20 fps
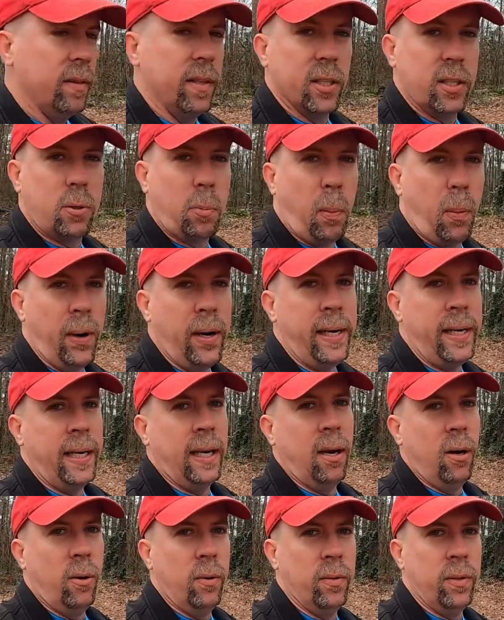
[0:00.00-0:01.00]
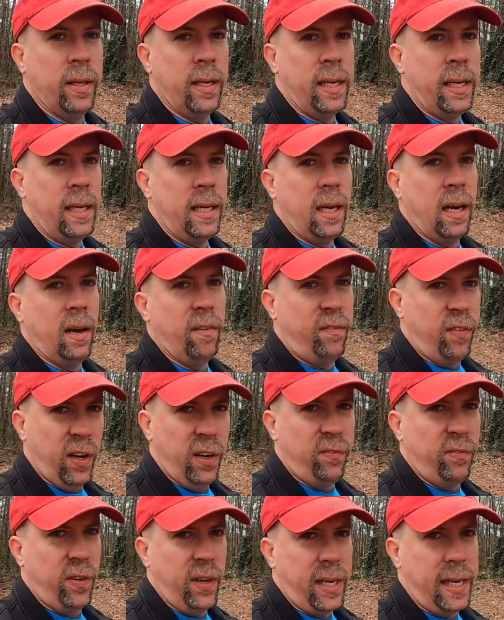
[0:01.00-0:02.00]
The spring on the uh,
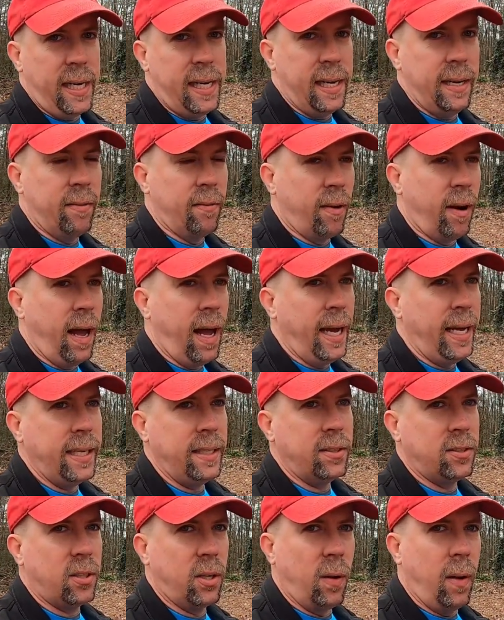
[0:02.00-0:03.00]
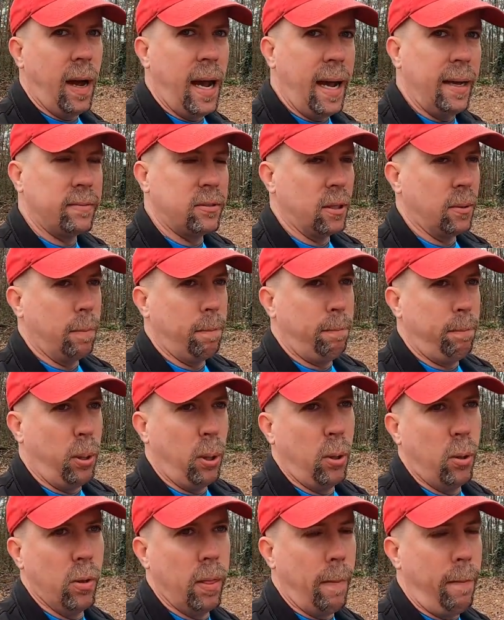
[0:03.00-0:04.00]
foot feed isn't right, so I have to
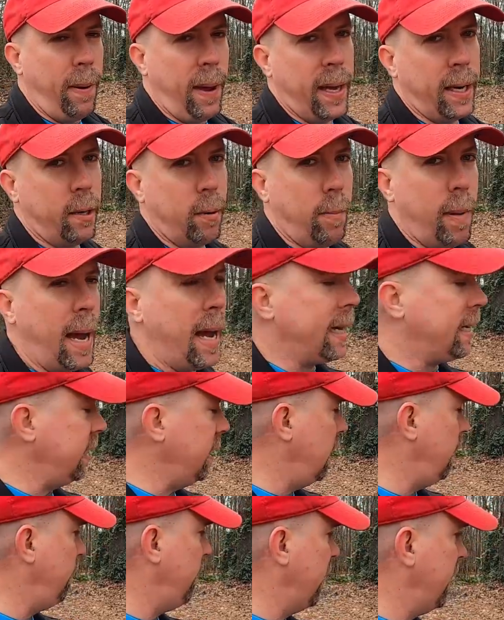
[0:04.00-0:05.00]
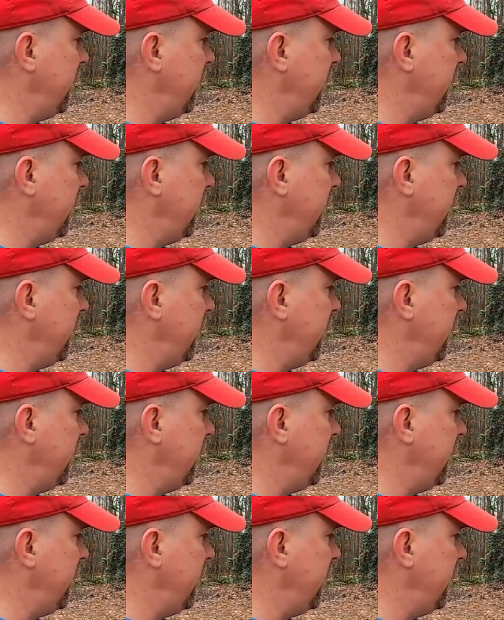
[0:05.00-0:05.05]
pull the pedal back up.